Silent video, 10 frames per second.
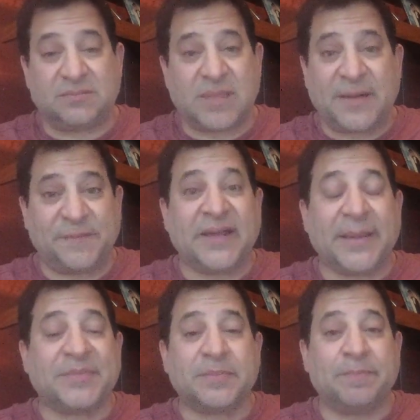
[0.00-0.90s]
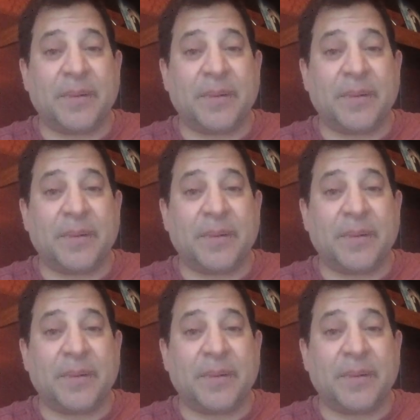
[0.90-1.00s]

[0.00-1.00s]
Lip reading: had flipped,